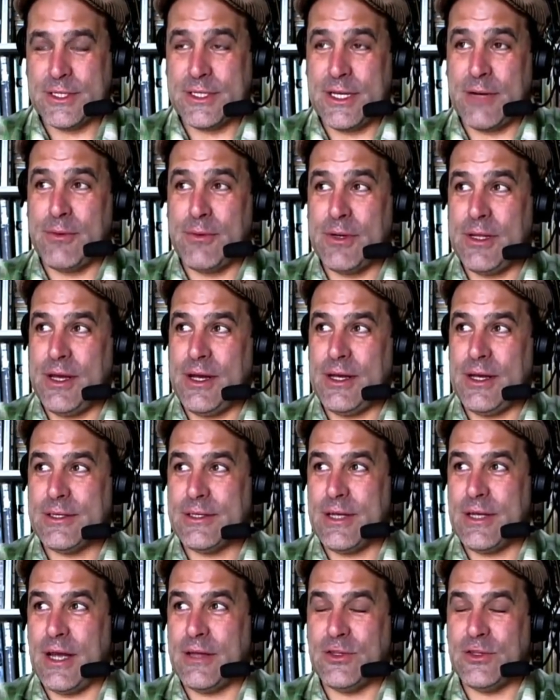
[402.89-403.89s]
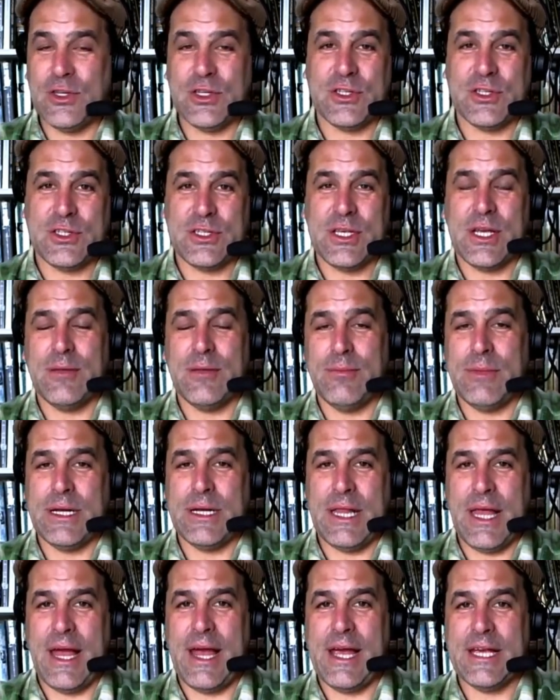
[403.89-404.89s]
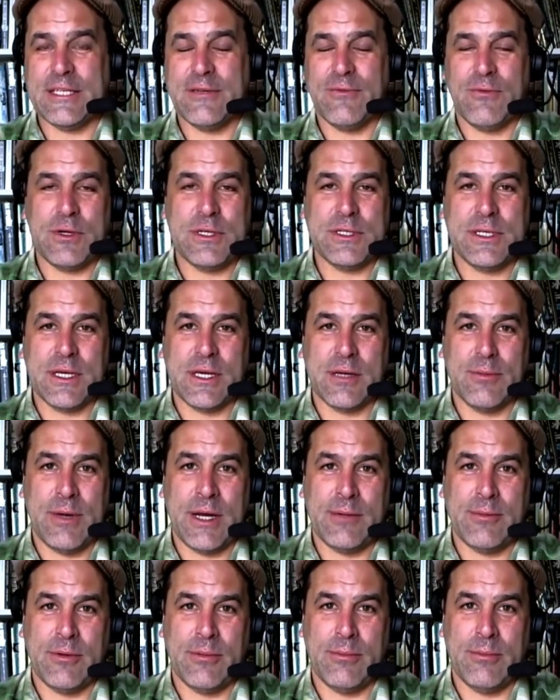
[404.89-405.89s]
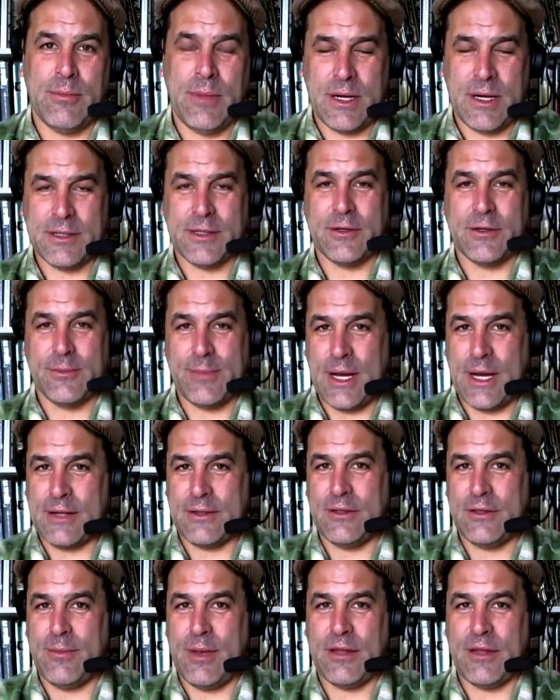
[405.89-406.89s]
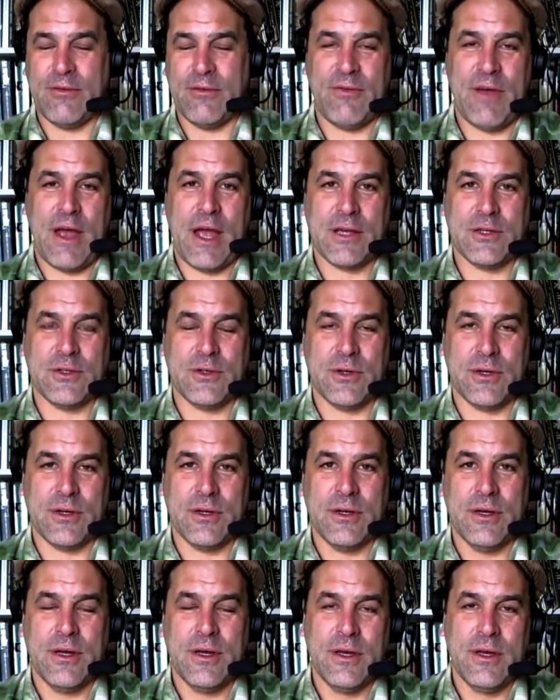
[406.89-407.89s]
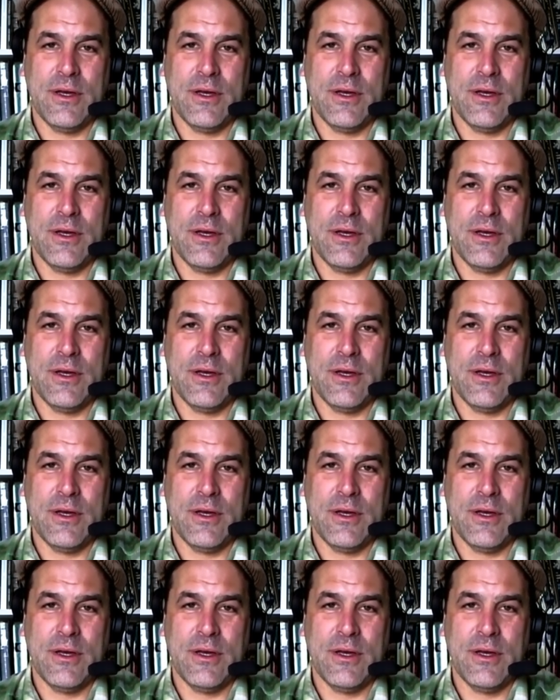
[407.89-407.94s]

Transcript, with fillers: Because I realized I just sent my last FreeSync-compatible monitor back to the manufacturer.